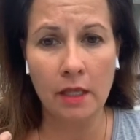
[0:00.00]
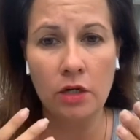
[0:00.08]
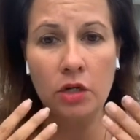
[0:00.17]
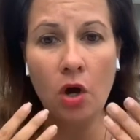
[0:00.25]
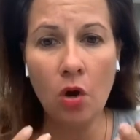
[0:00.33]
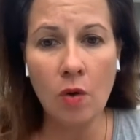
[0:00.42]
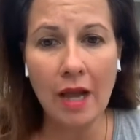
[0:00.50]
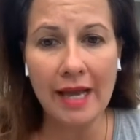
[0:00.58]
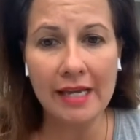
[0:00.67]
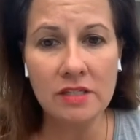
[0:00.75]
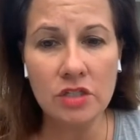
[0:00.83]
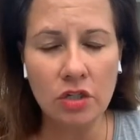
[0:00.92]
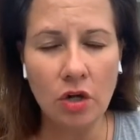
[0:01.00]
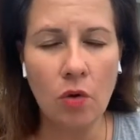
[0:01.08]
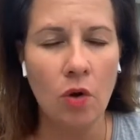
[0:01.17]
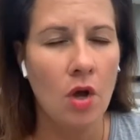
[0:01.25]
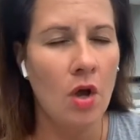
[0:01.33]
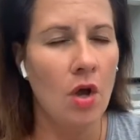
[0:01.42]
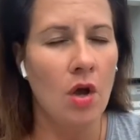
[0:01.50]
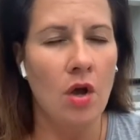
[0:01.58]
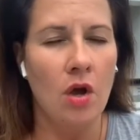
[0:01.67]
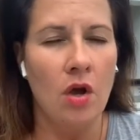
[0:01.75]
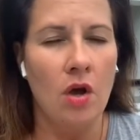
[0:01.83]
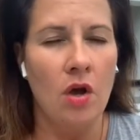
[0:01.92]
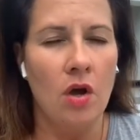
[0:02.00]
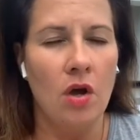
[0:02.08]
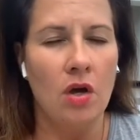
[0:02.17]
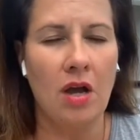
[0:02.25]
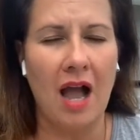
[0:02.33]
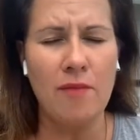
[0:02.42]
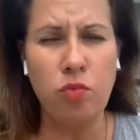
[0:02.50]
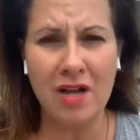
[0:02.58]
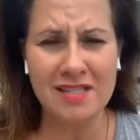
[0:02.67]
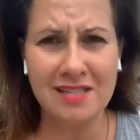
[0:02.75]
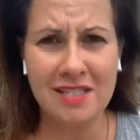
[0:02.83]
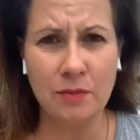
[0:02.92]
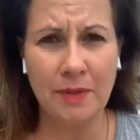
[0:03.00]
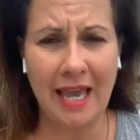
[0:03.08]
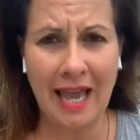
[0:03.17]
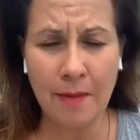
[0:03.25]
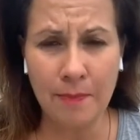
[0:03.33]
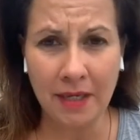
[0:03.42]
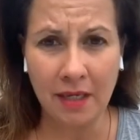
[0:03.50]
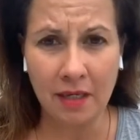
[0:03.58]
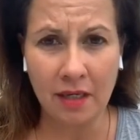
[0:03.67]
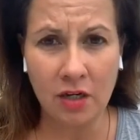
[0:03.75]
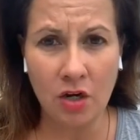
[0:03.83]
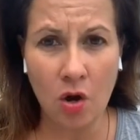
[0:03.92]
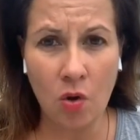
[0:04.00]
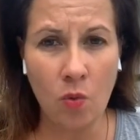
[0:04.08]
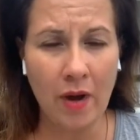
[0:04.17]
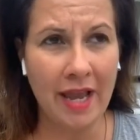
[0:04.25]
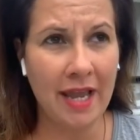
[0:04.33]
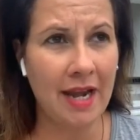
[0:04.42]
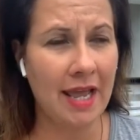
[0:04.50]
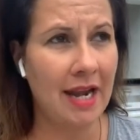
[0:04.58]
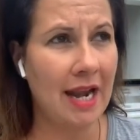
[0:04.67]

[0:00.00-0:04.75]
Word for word: No, guys, you know, God wants us to be happy, you know, and and